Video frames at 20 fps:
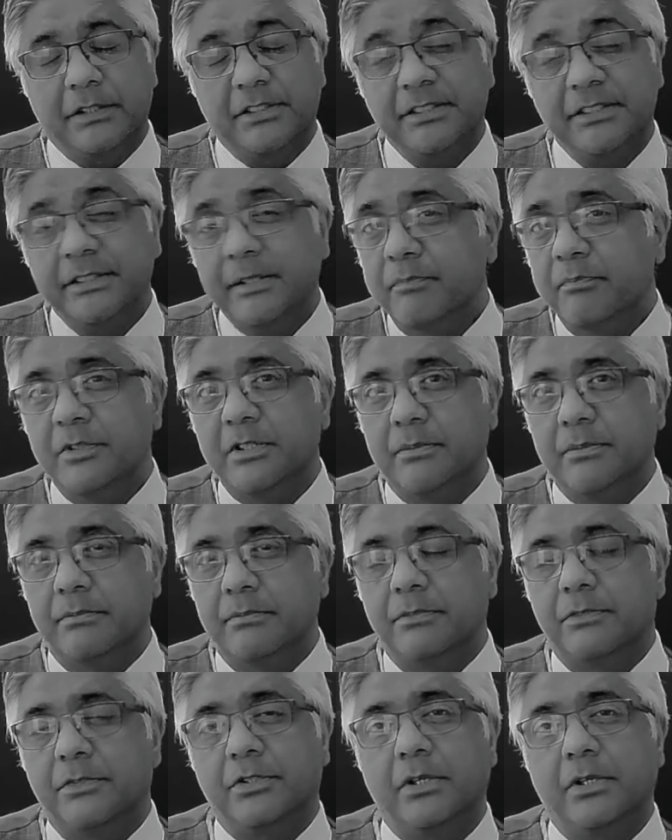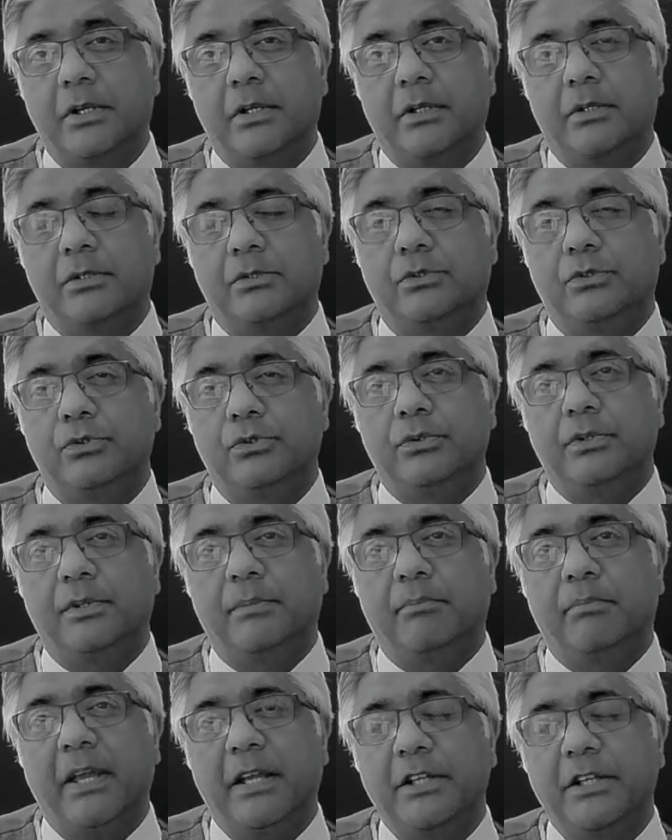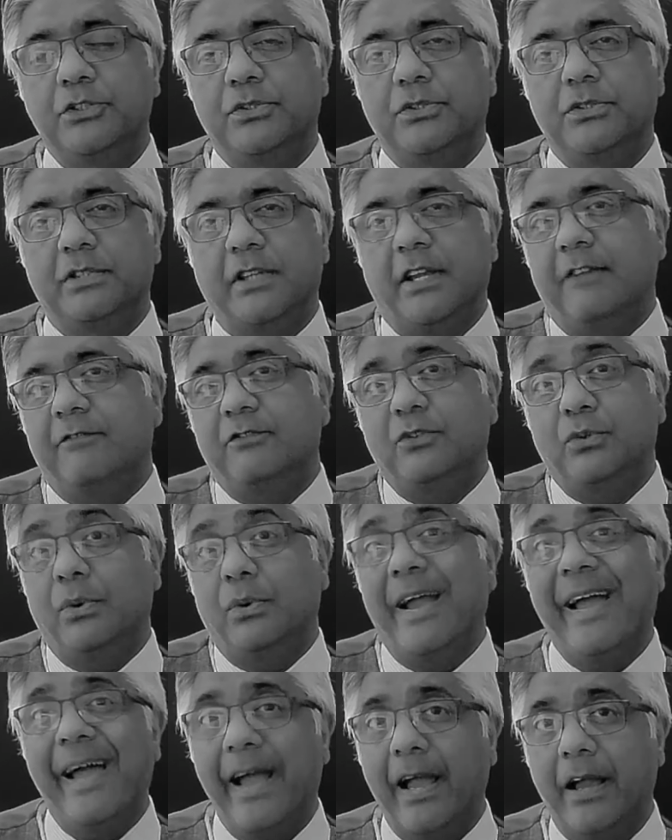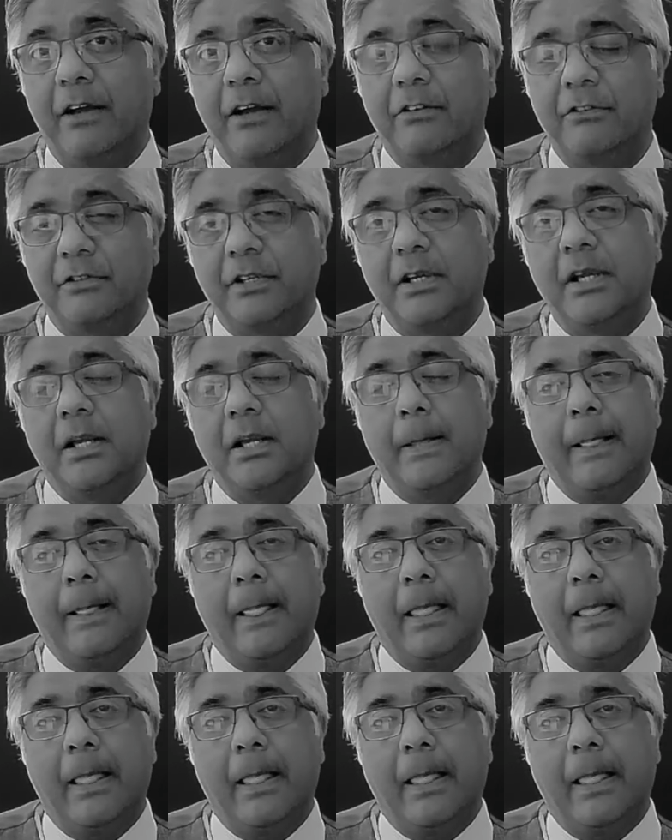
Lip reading: symptoms do the patients have to have